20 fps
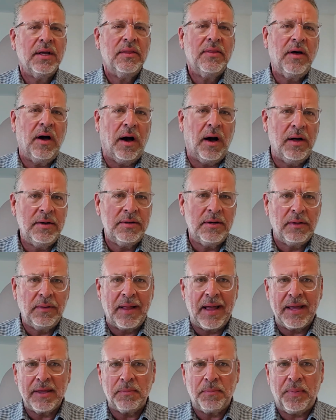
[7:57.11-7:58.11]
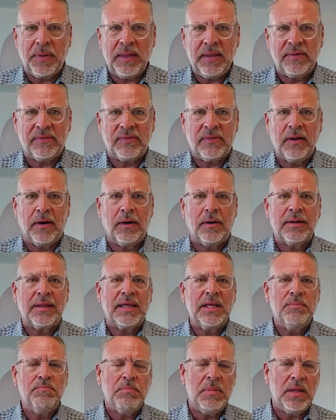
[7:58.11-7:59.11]
The underlying piece there
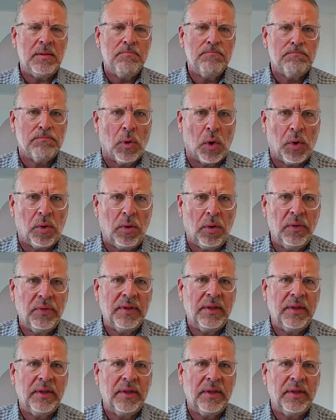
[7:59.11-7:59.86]
can be mold